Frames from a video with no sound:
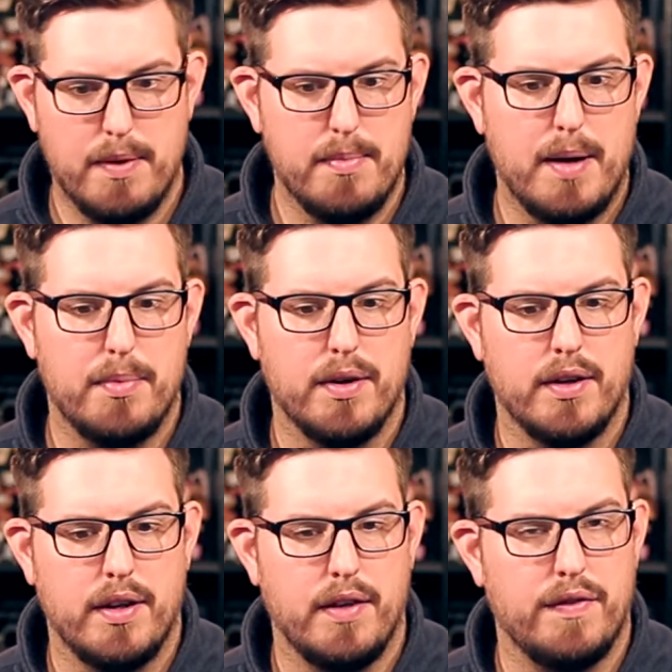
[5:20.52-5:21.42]

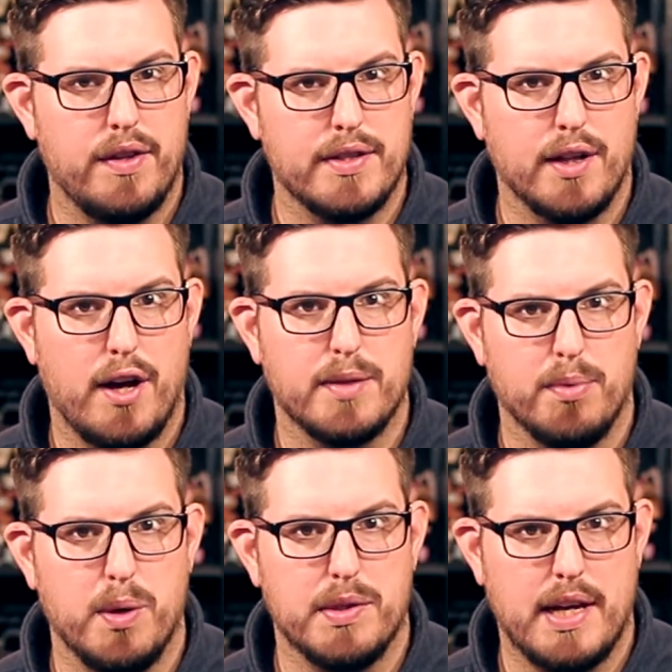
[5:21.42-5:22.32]
remember if this Lost
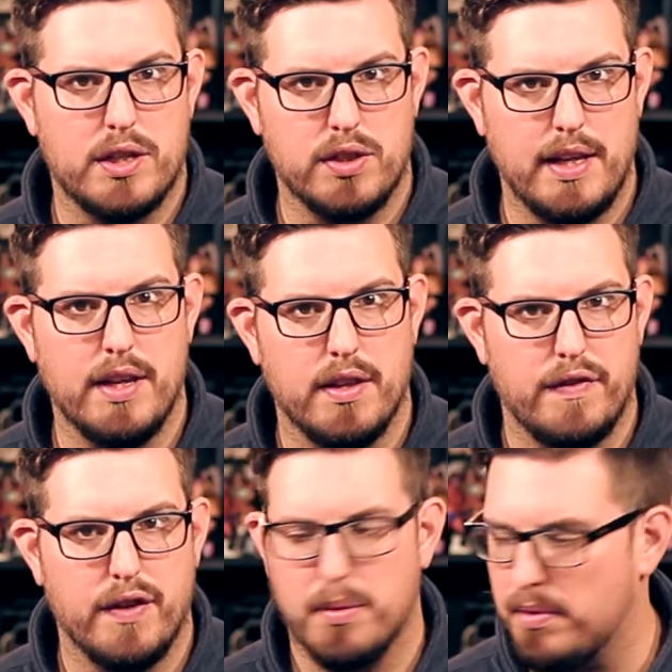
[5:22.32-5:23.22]
Boy was actually in the
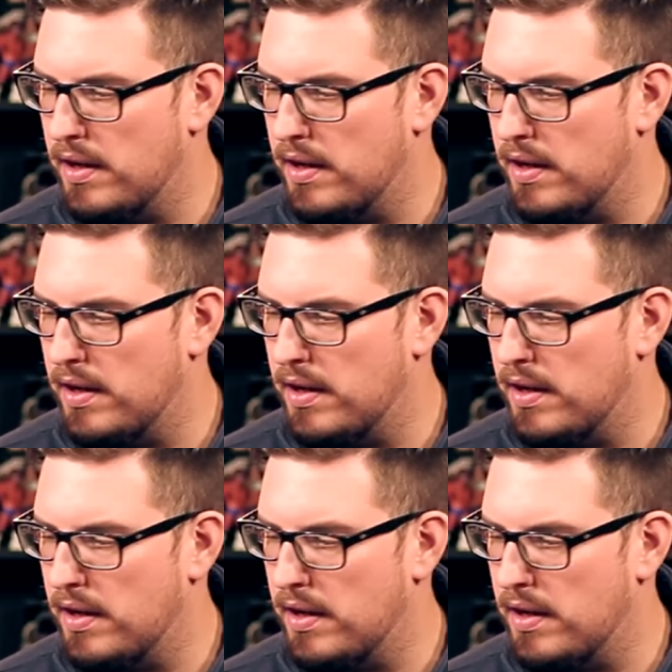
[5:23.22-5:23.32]
film or